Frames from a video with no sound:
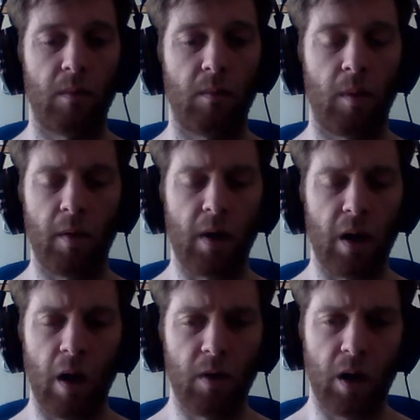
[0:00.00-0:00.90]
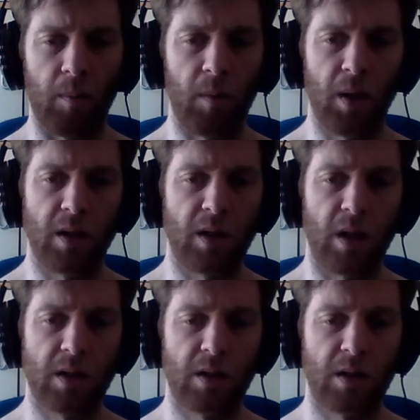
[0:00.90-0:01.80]
my brother had another couple of blood
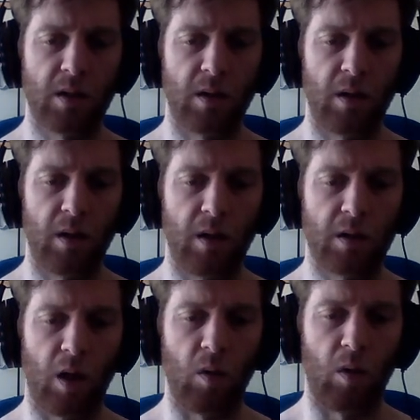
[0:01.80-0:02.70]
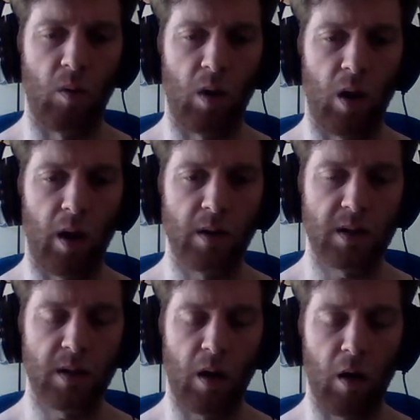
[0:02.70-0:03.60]
tests in total, like
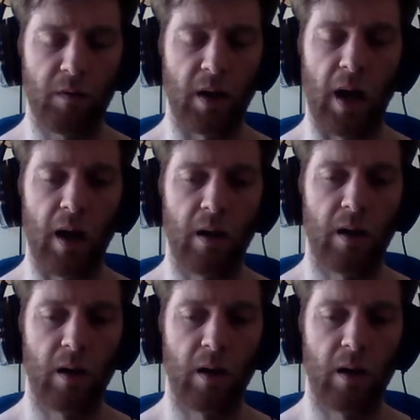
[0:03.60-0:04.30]
after that,